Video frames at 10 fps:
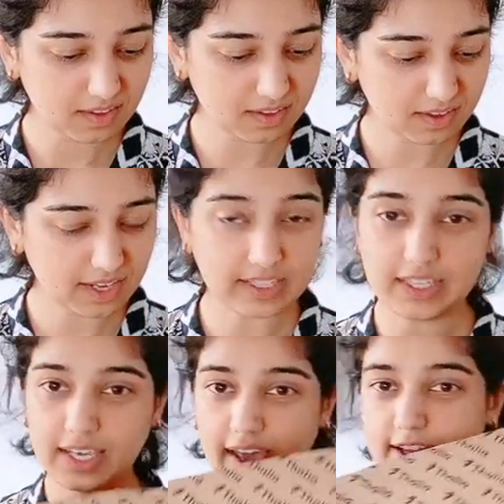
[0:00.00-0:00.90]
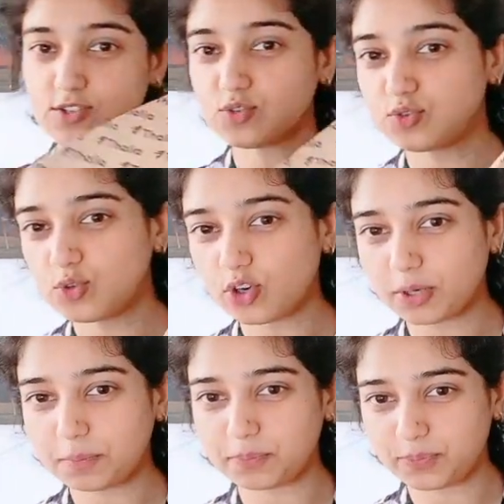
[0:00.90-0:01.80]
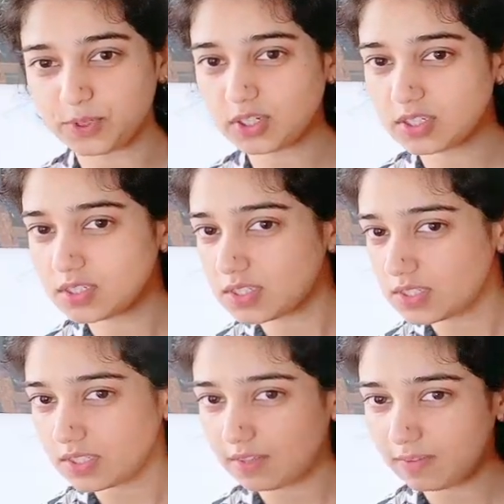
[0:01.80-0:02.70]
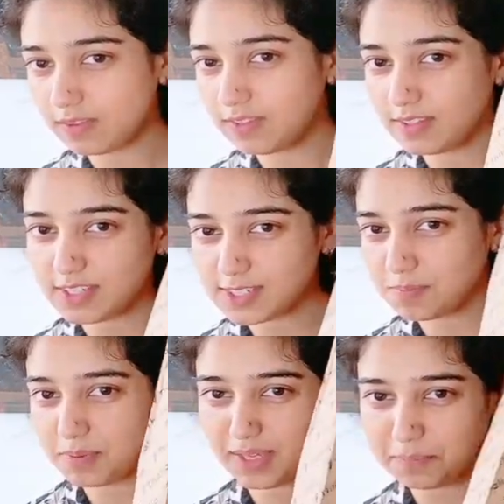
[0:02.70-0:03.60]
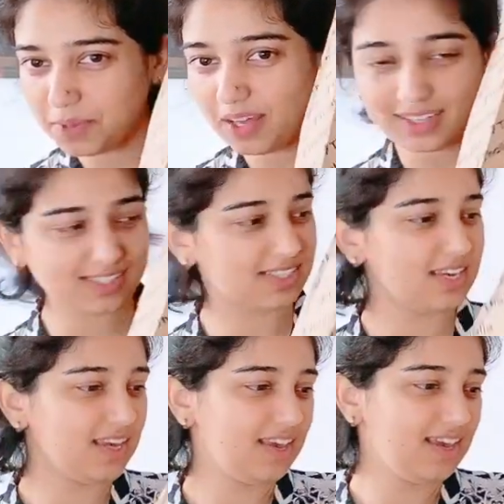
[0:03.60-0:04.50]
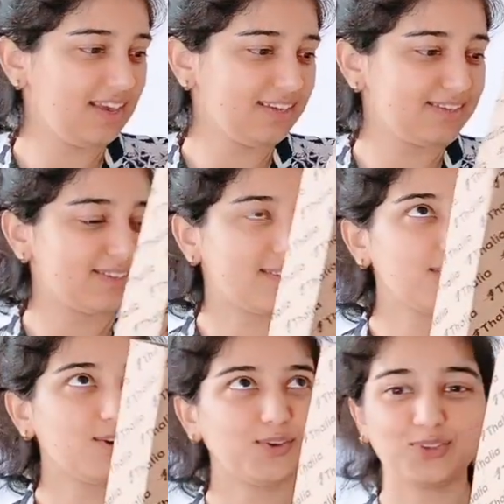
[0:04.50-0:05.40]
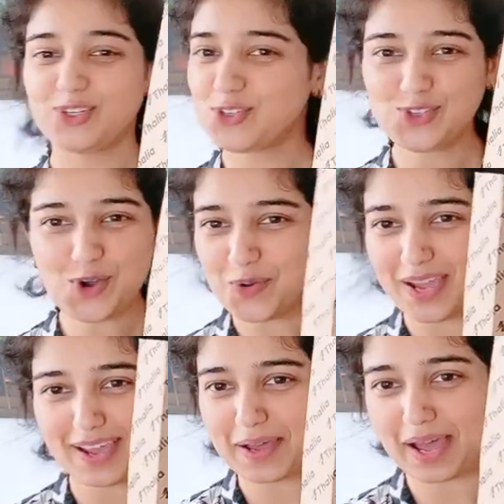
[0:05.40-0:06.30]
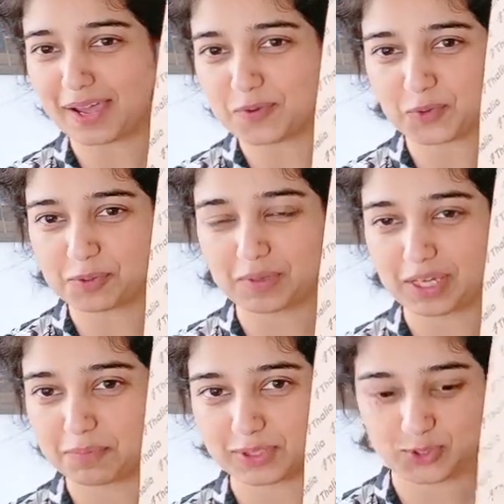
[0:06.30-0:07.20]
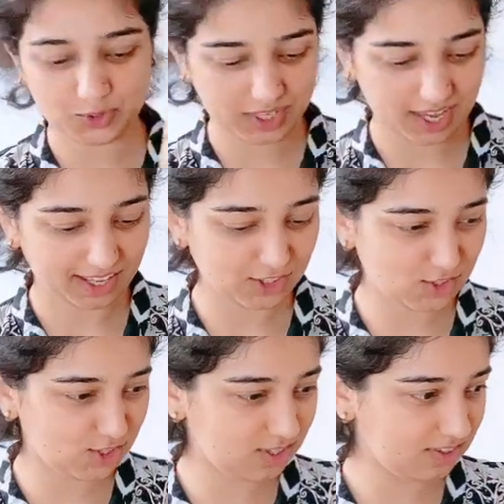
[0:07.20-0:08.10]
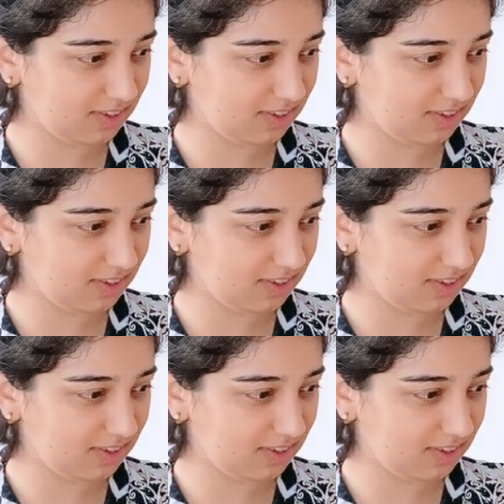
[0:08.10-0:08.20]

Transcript: uh, I think has four books in this big box. So, there's no way I, I would be able to catch.